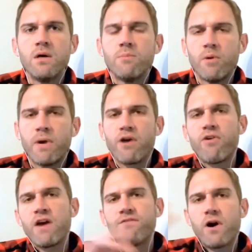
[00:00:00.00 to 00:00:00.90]
But my
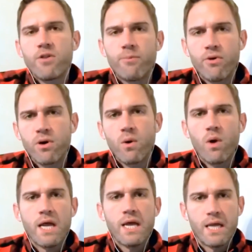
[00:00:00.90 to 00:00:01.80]
grandfather broke
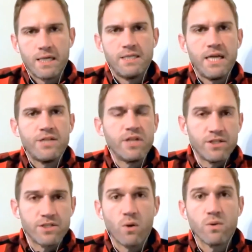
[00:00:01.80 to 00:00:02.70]
away and continued
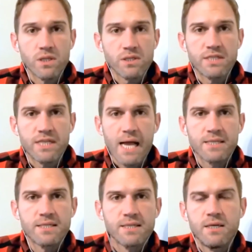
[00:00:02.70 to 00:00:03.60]
his own little
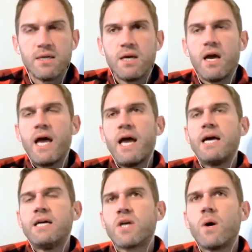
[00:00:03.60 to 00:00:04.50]
sect.
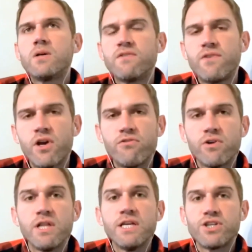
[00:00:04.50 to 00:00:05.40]
And so it was a very
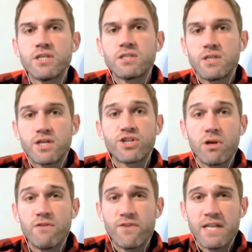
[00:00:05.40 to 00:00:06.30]
religious,
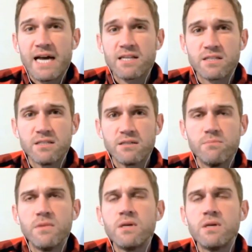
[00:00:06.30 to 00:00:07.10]
extreme fanaticism.